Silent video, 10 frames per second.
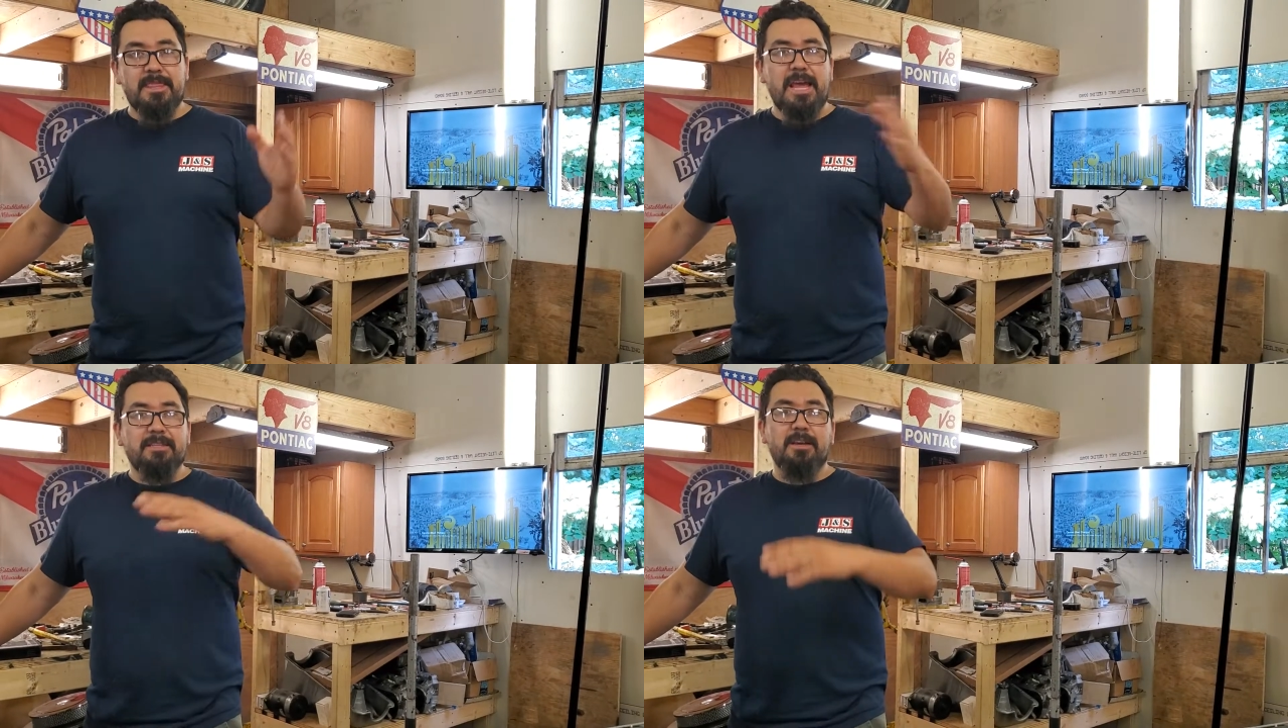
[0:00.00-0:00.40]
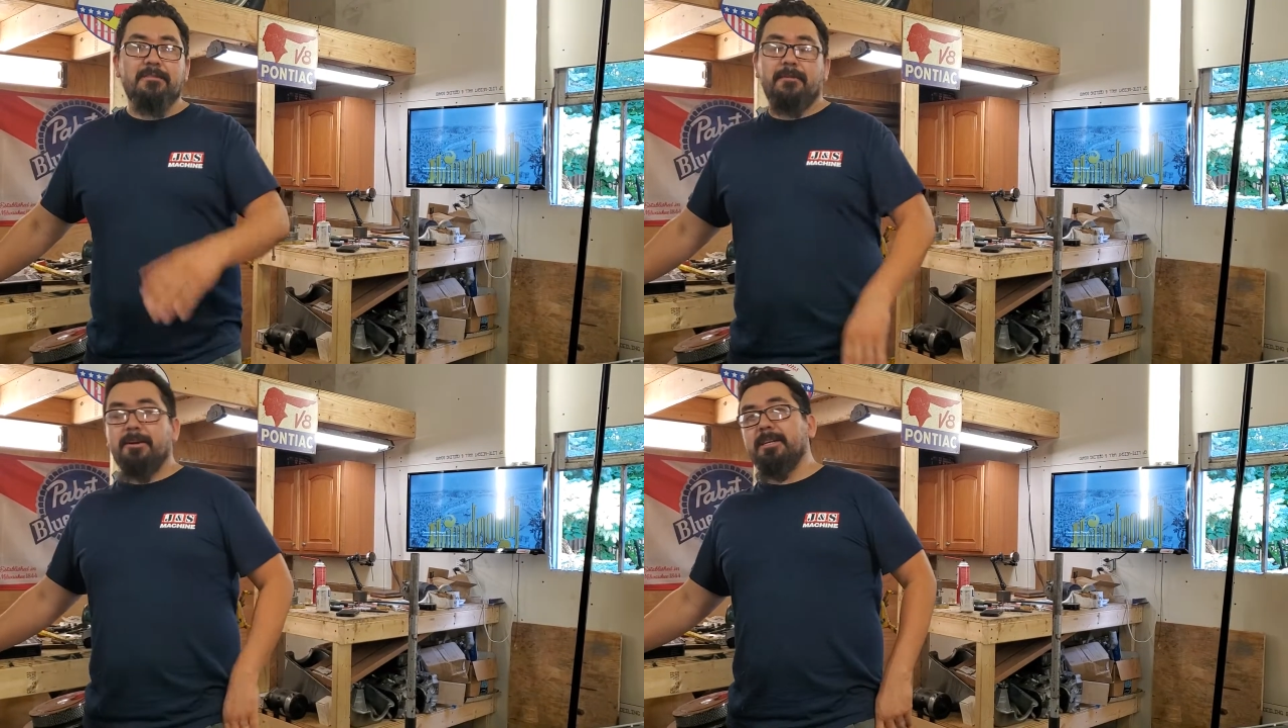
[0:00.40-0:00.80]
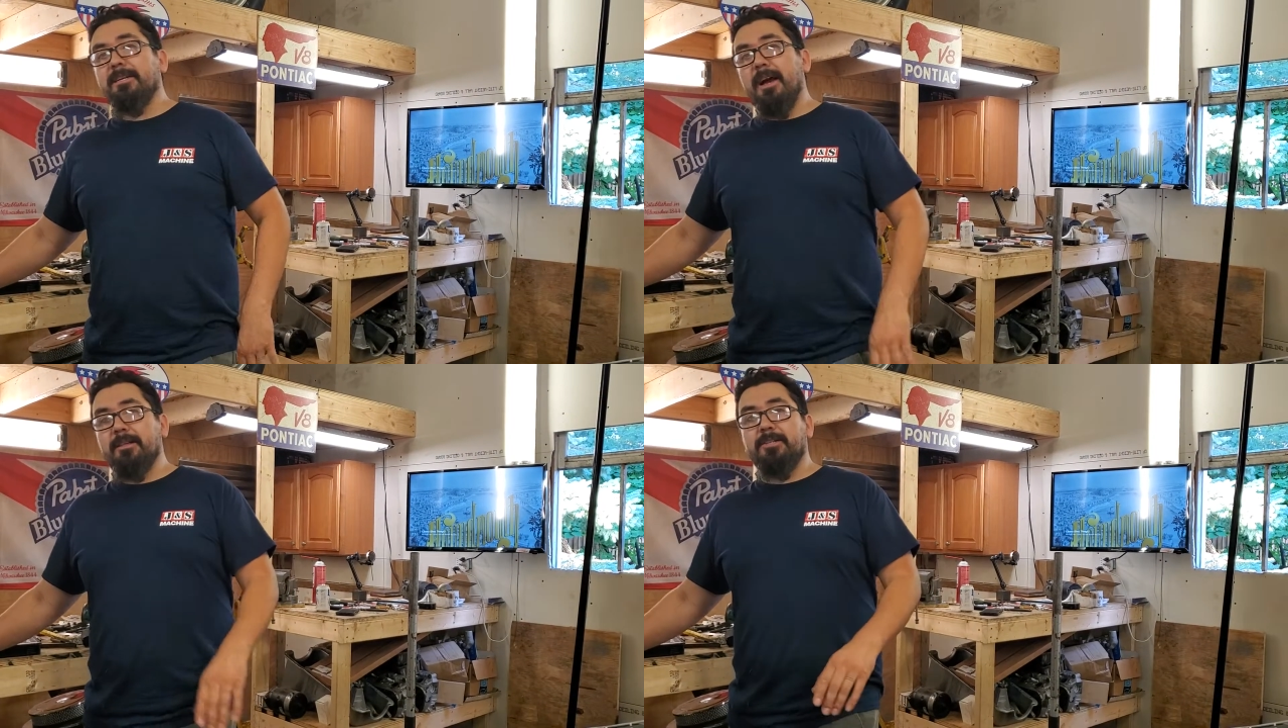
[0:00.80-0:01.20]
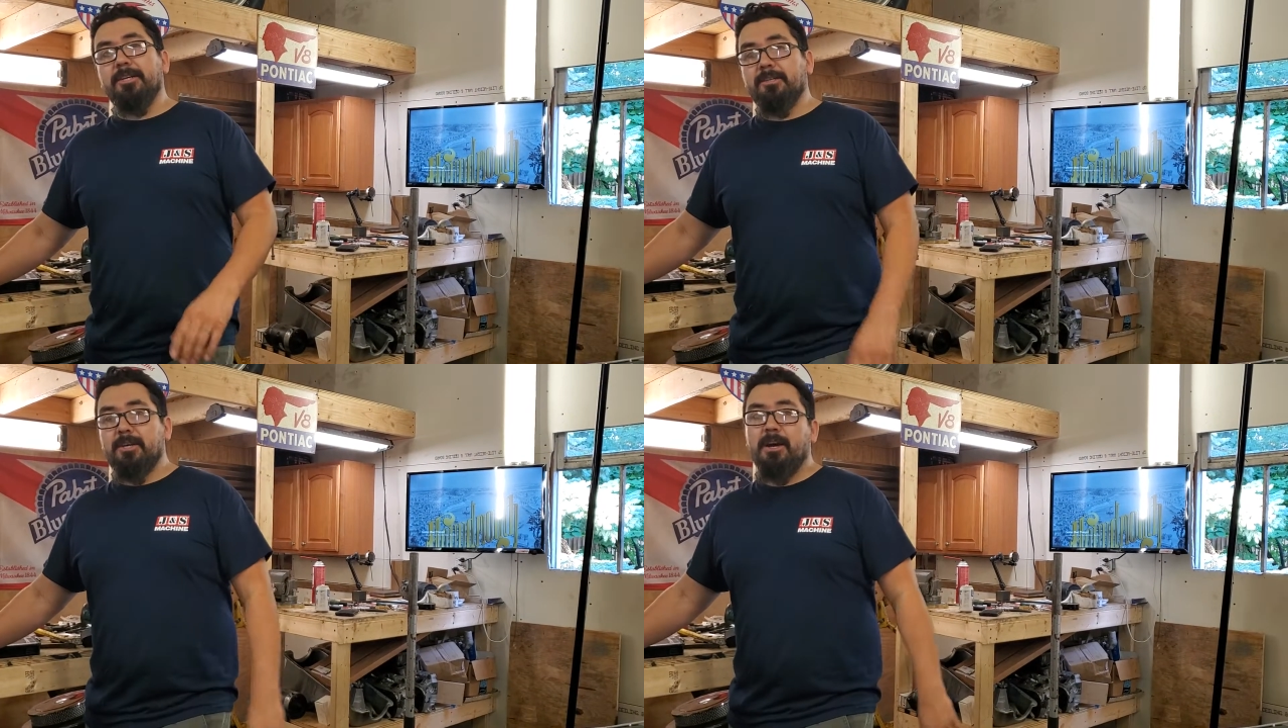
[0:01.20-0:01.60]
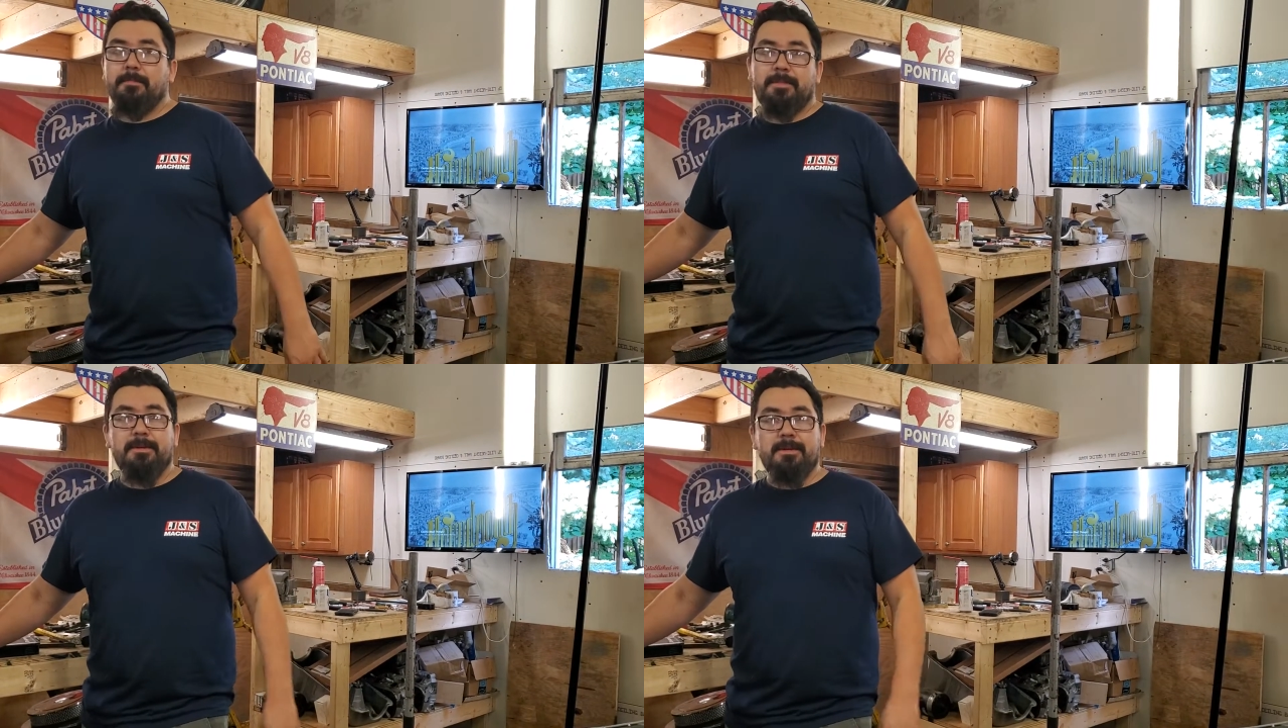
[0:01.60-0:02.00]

That's how far technology has come.